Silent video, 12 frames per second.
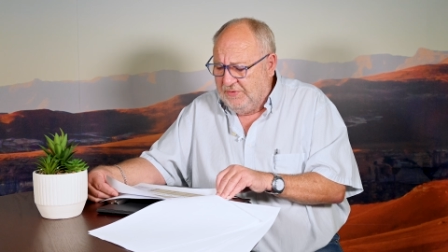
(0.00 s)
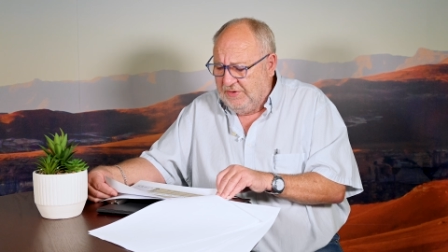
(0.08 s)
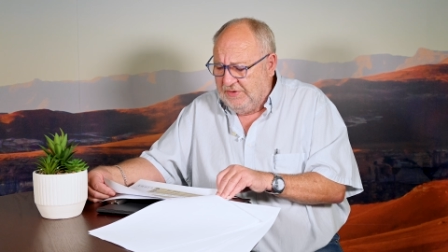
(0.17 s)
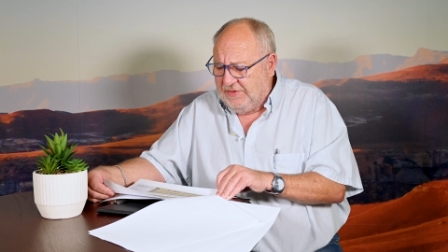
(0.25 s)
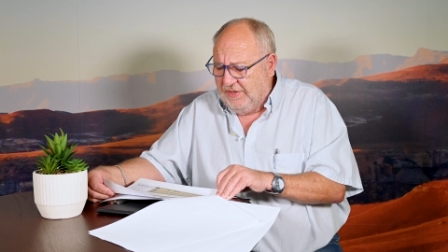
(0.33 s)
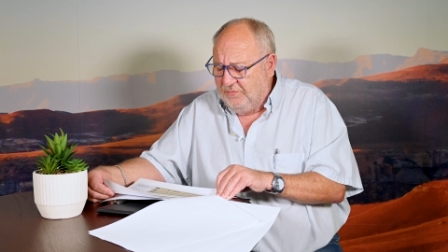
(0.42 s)

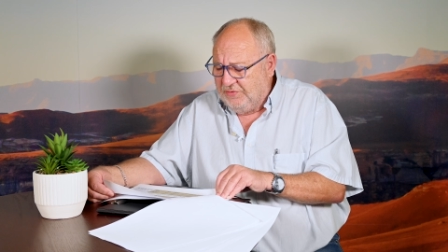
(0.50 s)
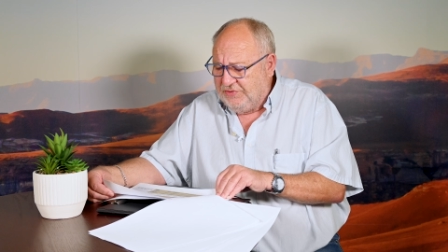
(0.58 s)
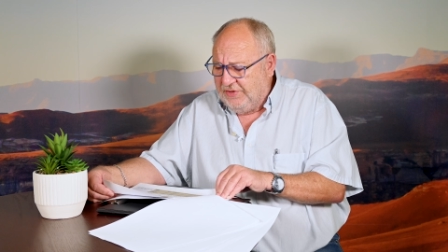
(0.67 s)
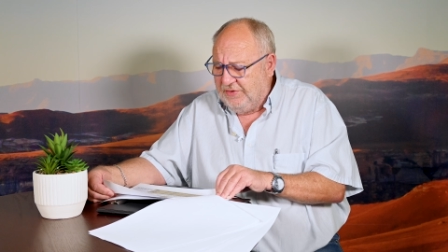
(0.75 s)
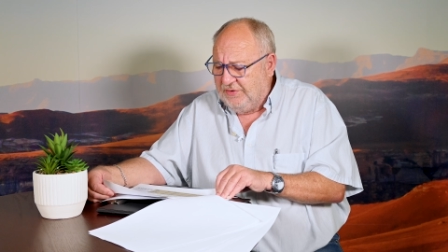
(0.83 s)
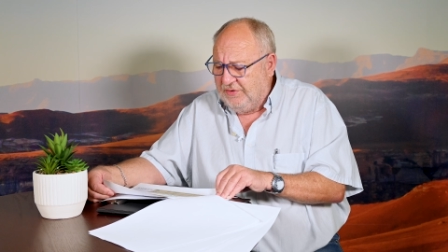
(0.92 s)
a downward
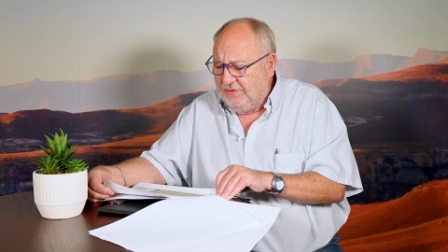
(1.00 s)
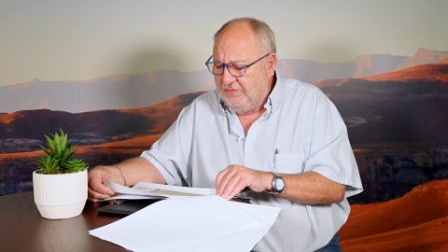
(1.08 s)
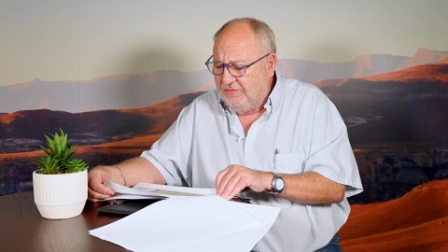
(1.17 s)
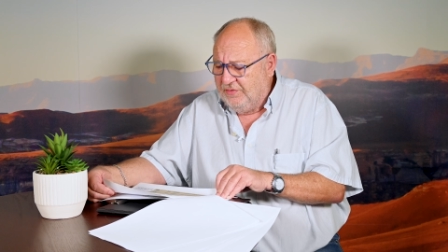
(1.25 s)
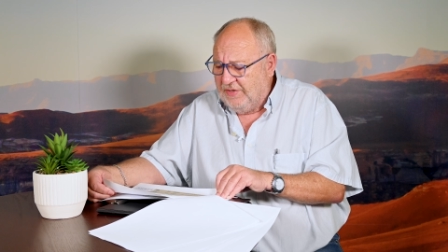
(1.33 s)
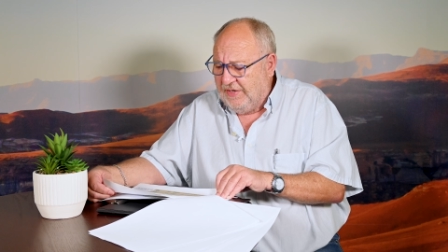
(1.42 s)
trend
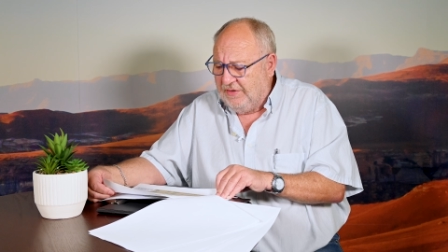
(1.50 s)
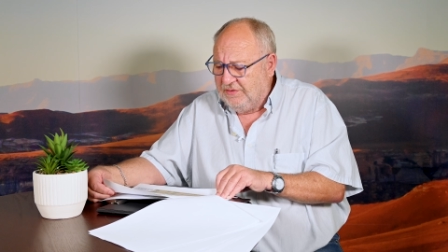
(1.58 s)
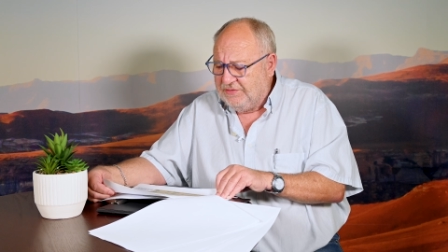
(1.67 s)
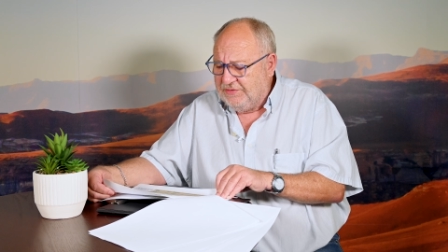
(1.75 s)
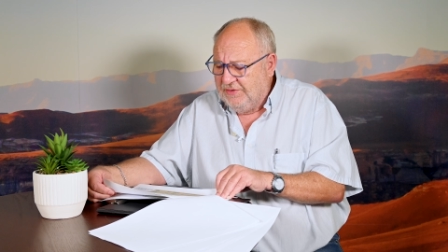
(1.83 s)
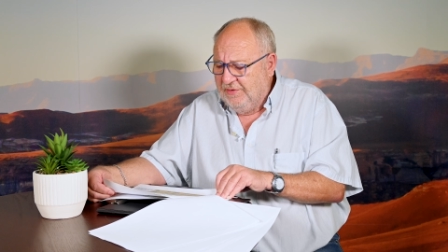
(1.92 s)
in
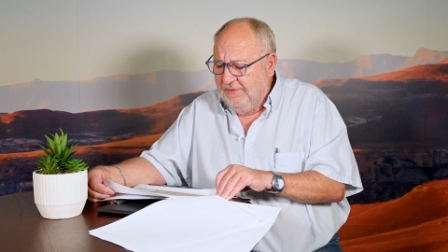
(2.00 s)
adults.